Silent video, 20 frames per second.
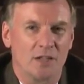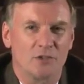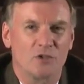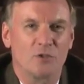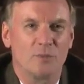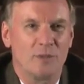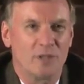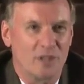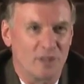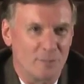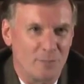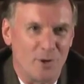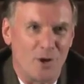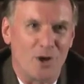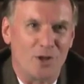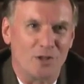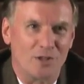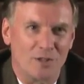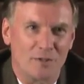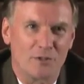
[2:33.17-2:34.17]
to become
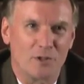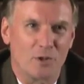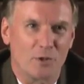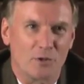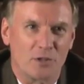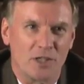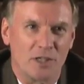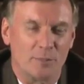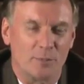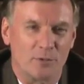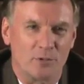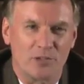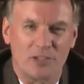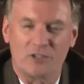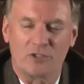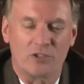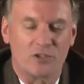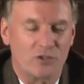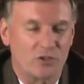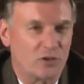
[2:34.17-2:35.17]
part of the Oath Keepers.
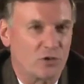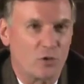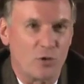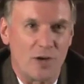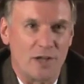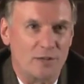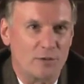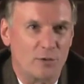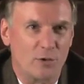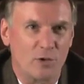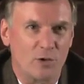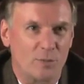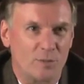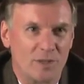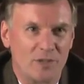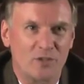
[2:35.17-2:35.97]
It's a great group.